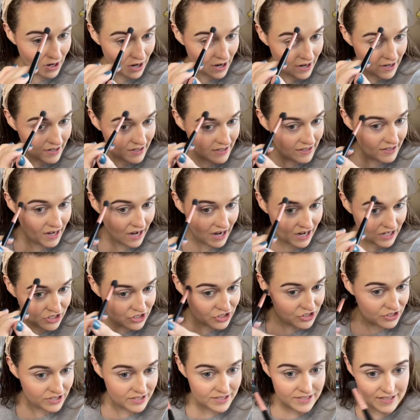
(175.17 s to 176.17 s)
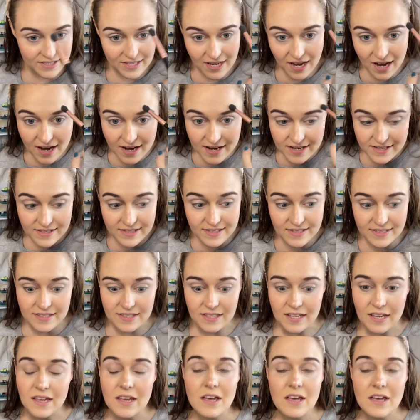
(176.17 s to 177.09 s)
I could actually taste.